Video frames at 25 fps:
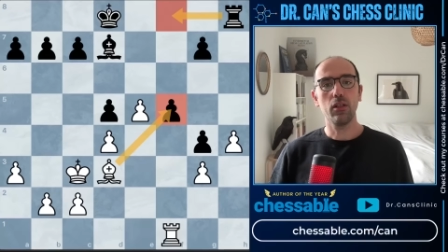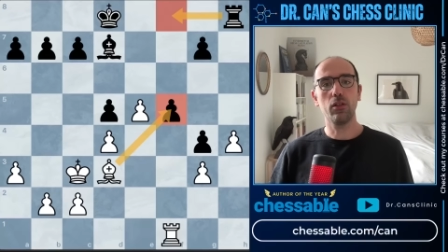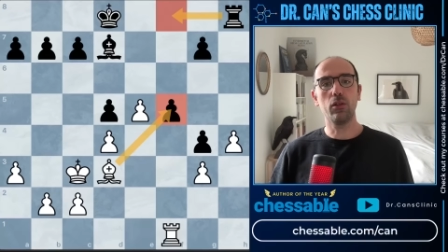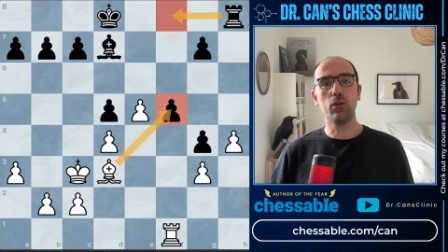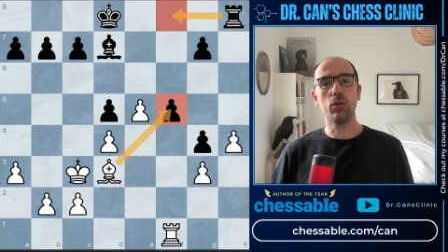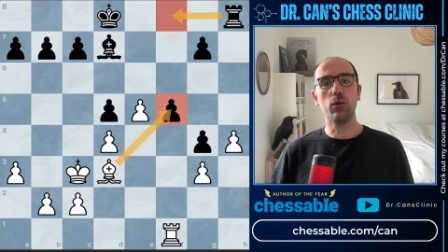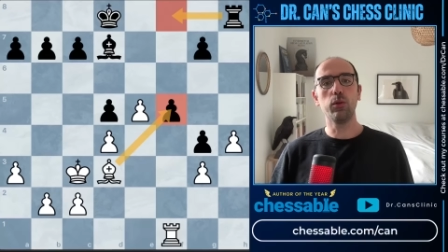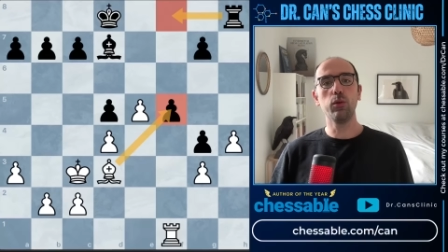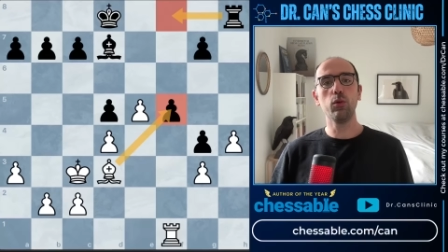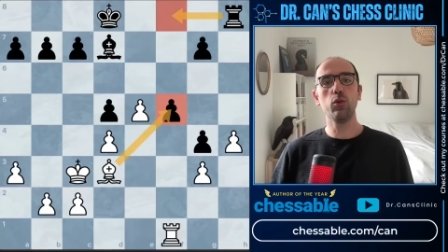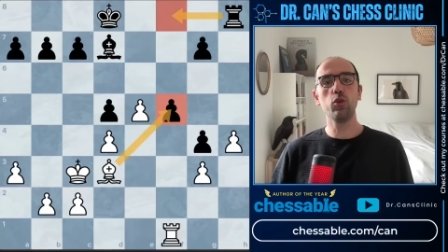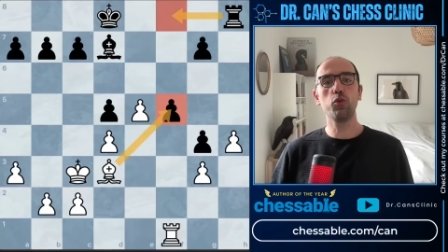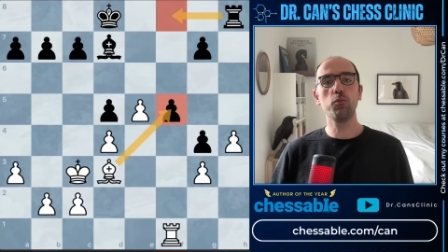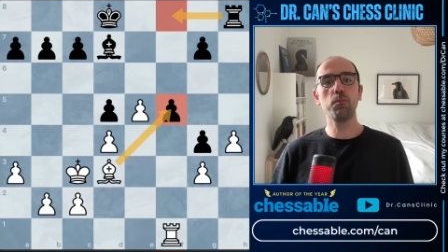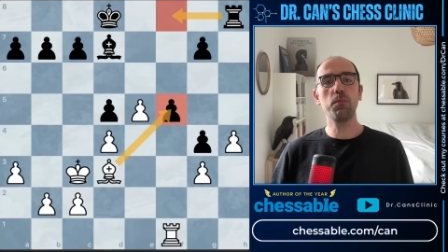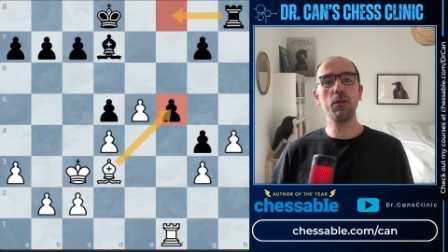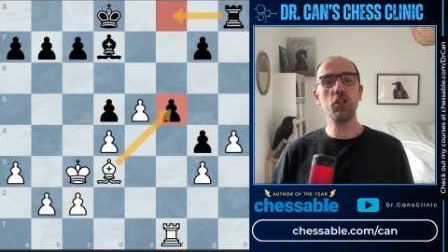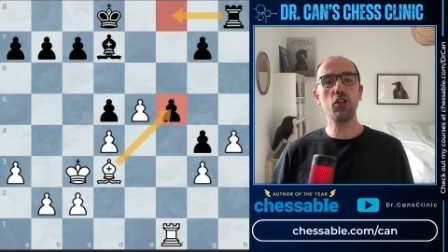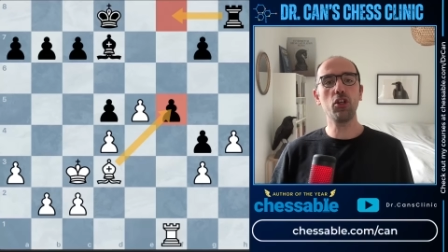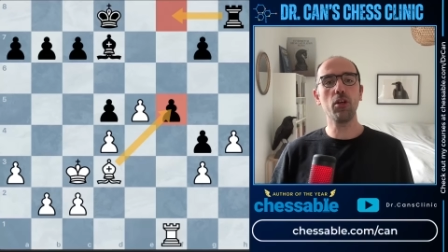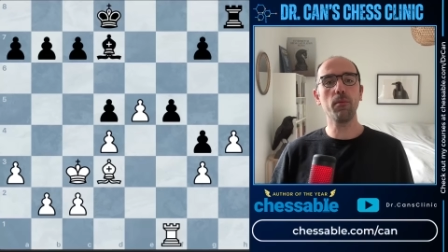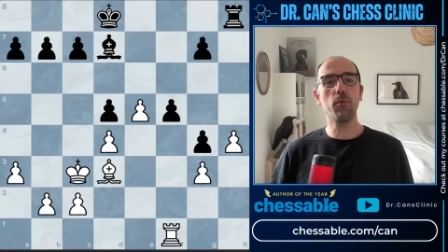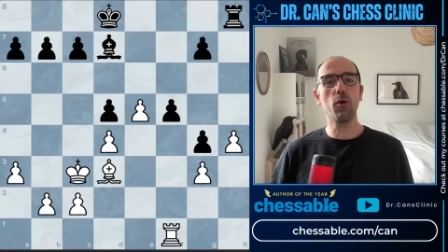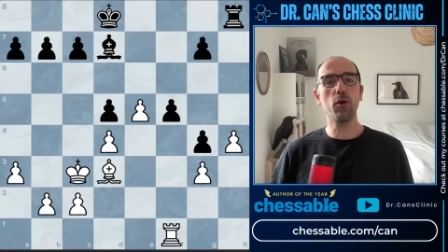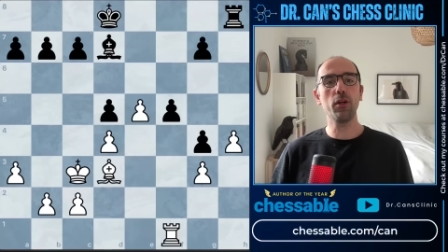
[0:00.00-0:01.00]
the loose
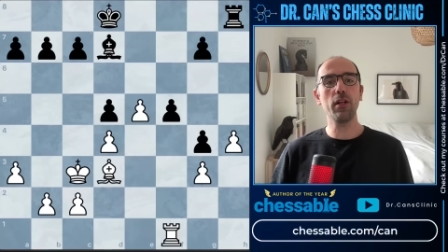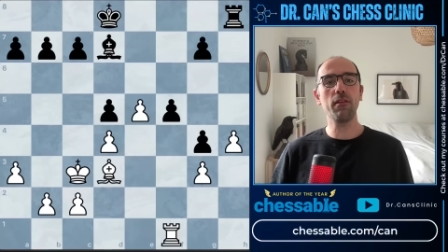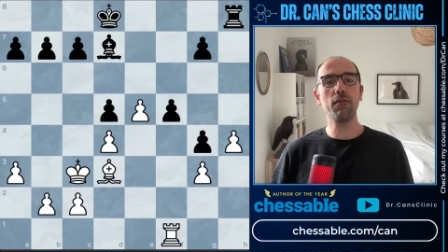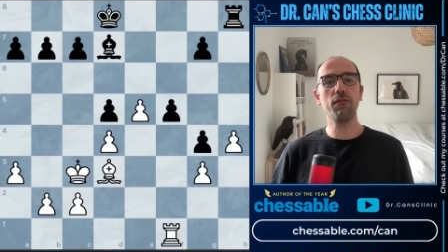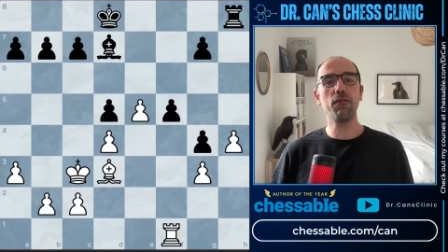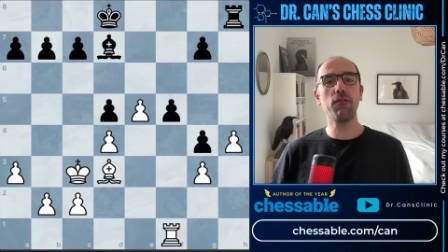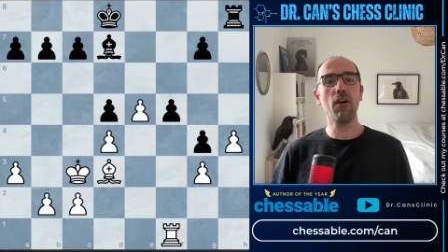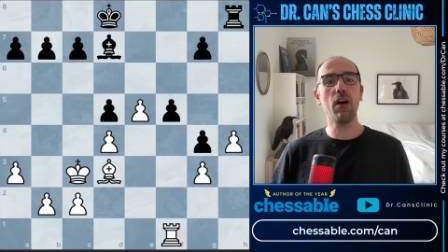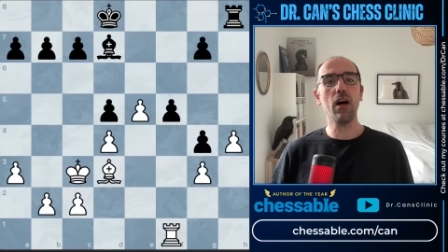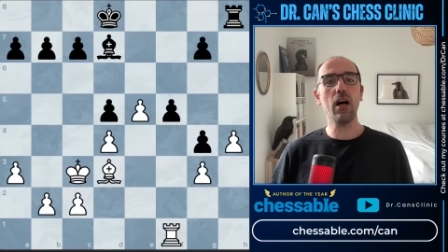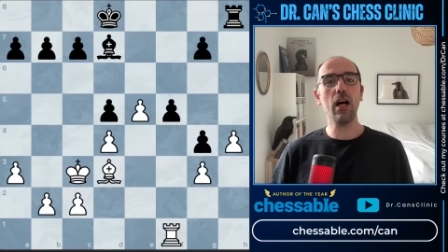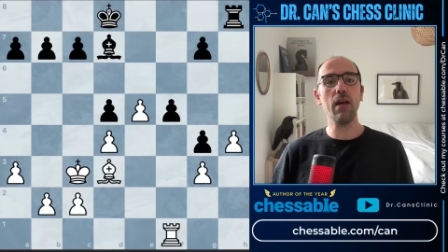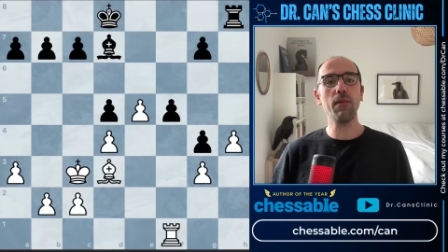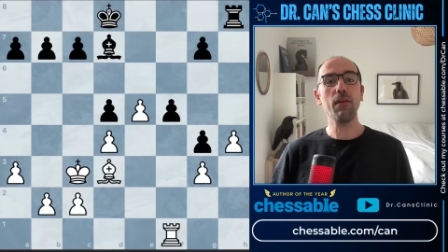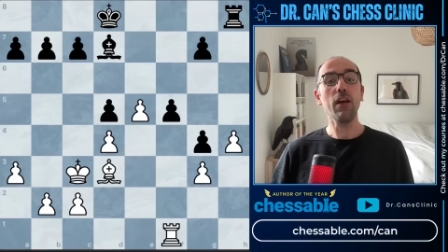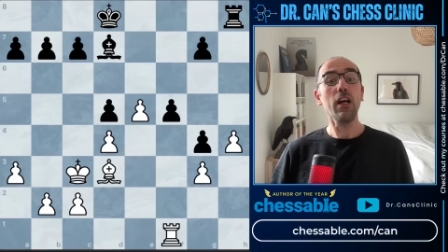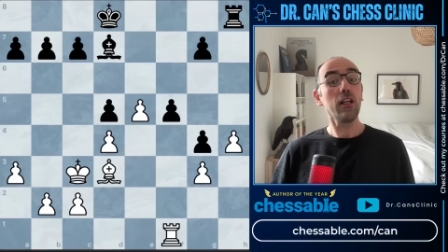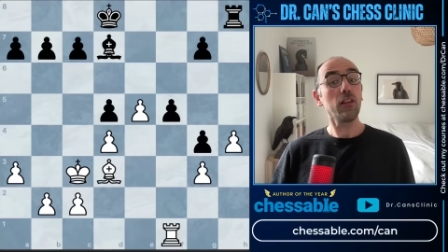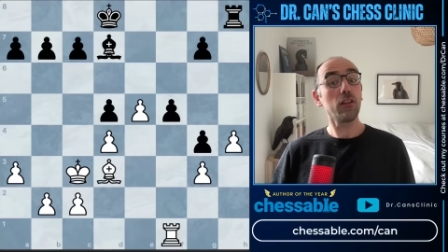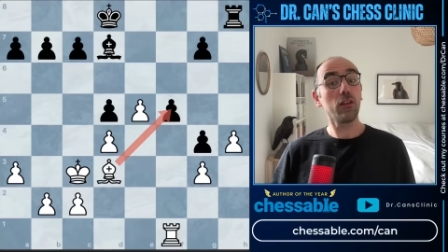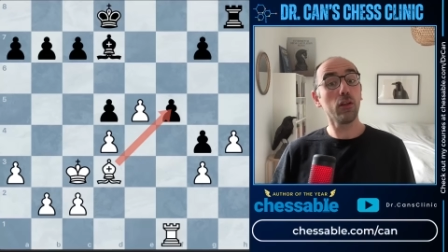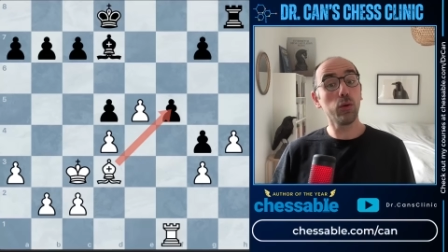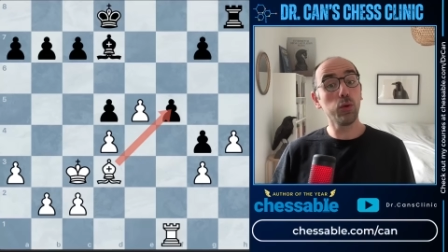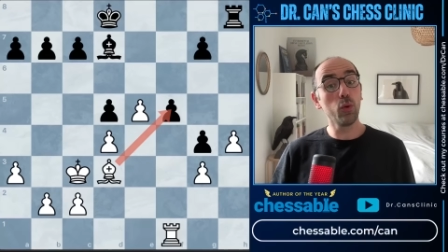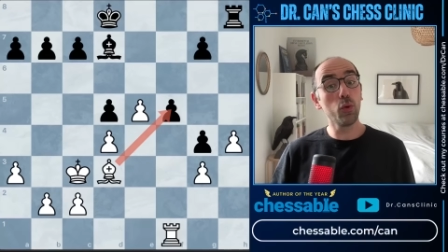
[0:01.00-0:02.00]
bishop on
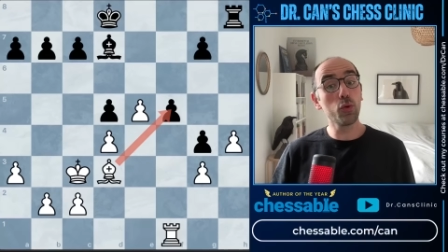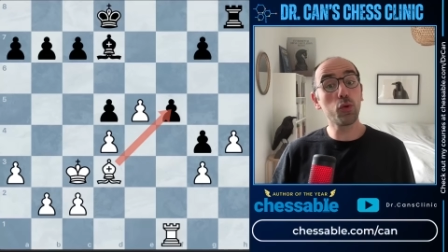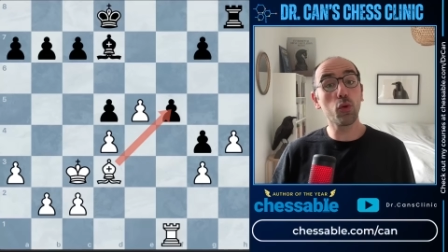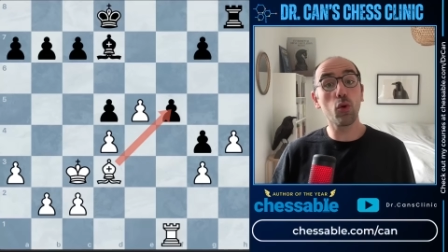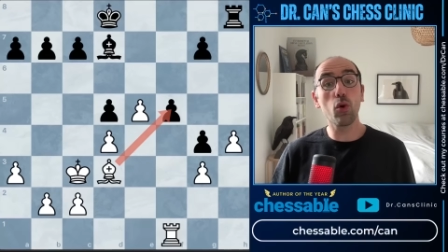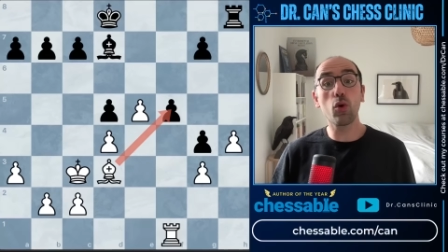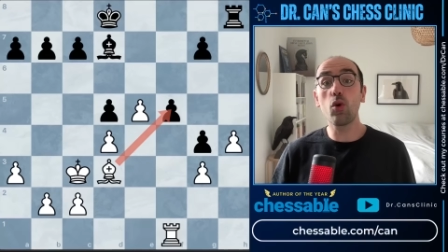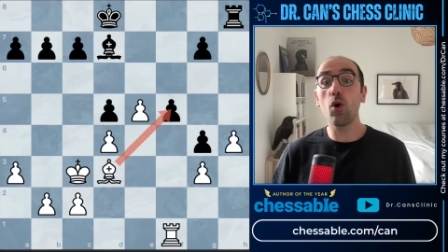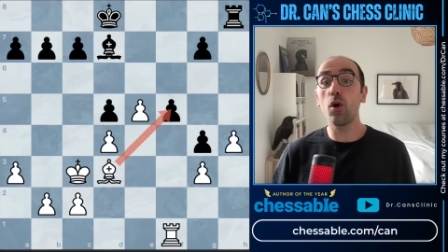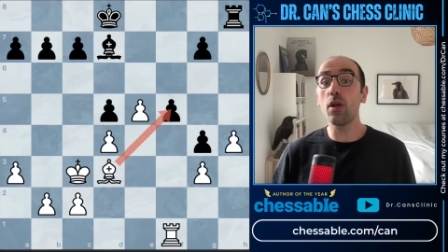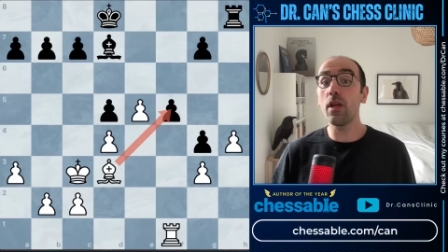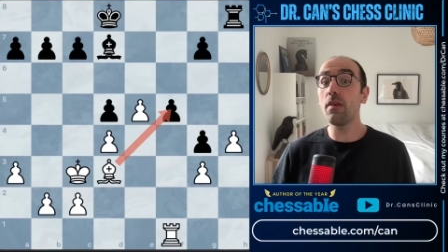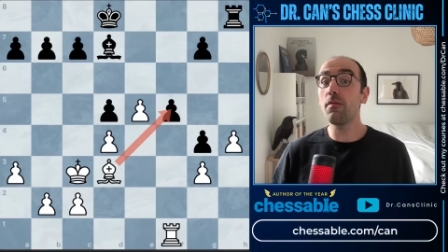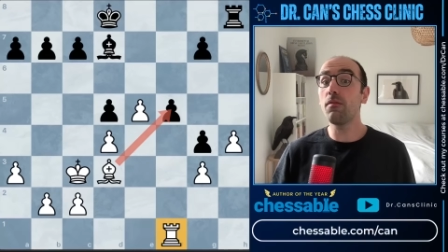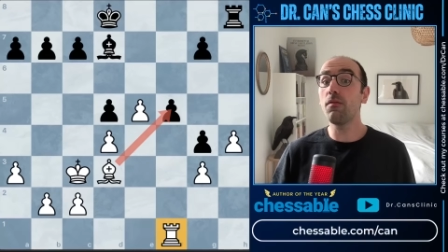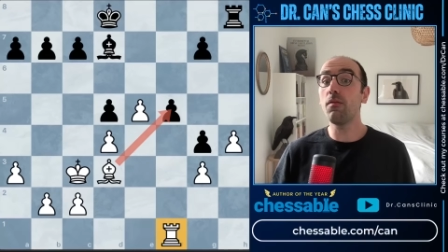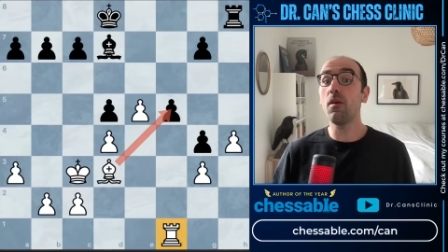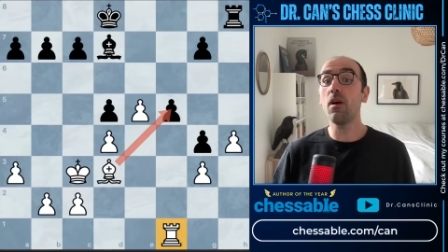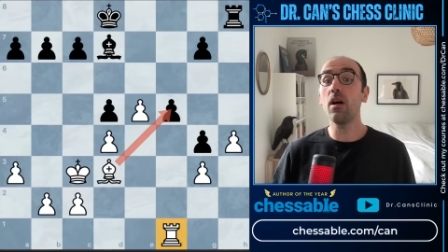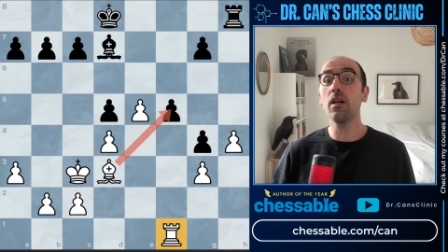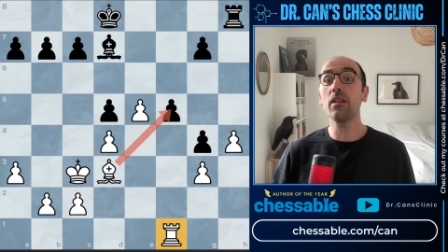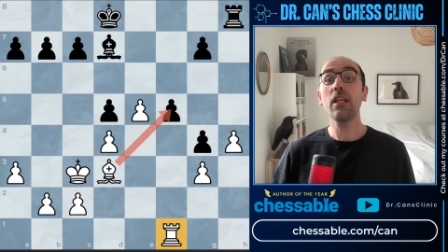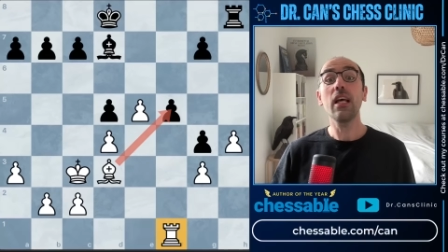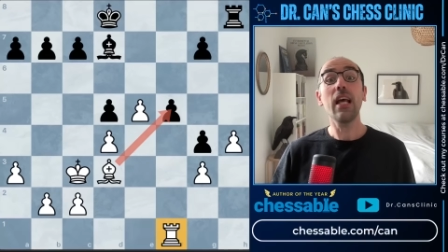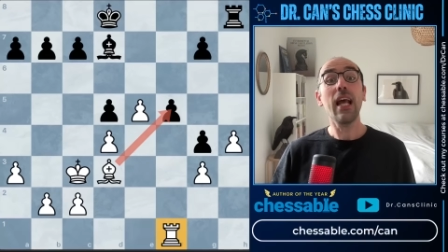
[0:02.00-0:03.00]
f5, the loose rook on
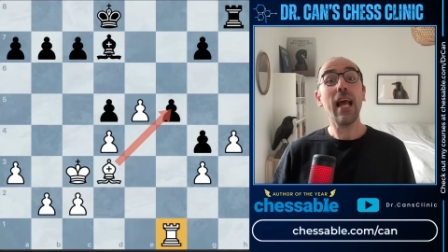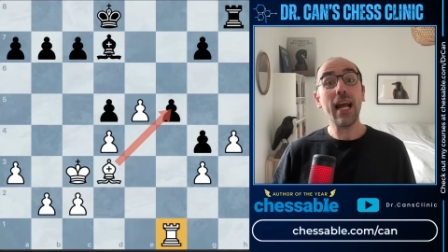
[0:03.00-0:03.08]
f1,